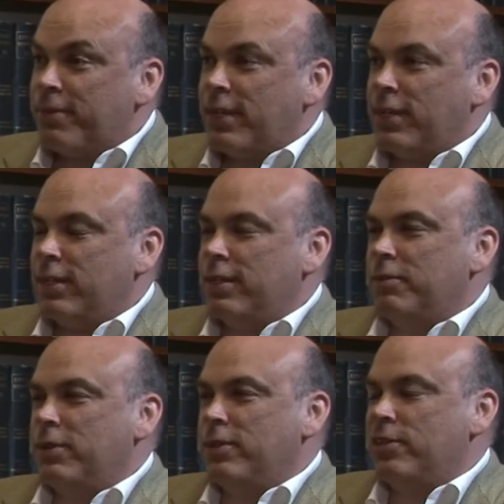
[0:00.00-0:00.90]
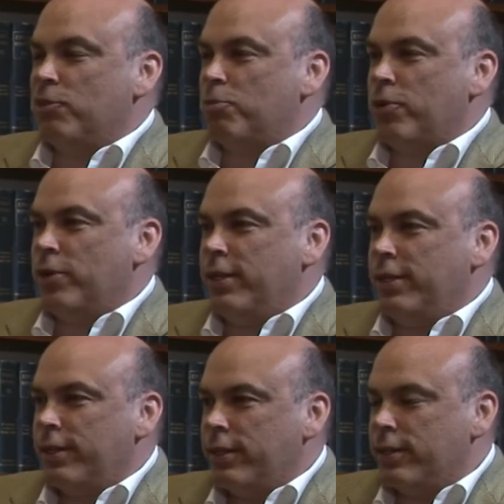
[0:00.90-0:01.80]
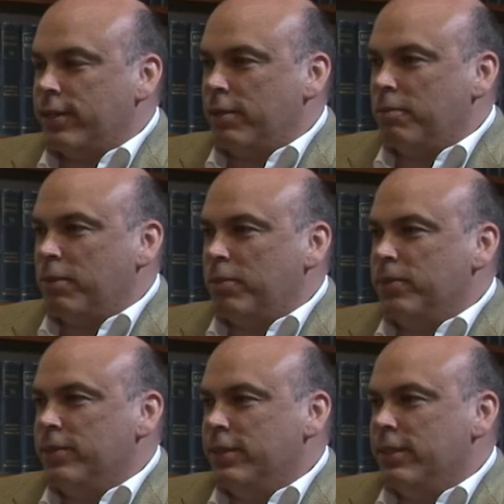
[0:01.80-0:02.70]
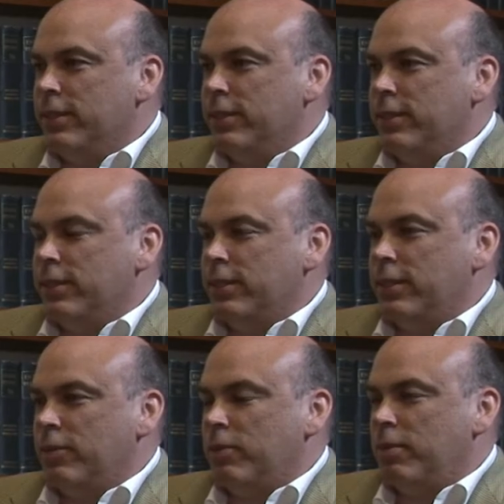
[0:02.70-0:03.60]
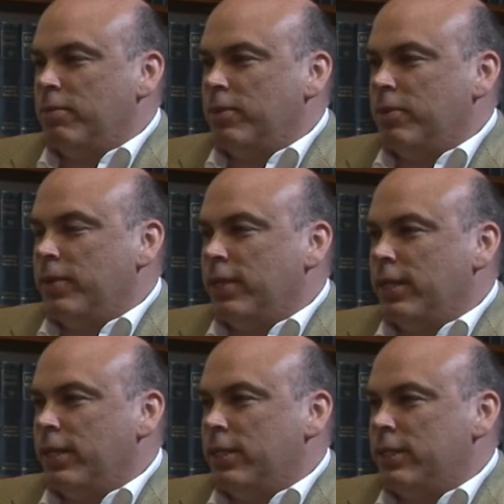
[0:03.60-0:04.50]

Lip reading: So this is pre-internet bubble. And I remember we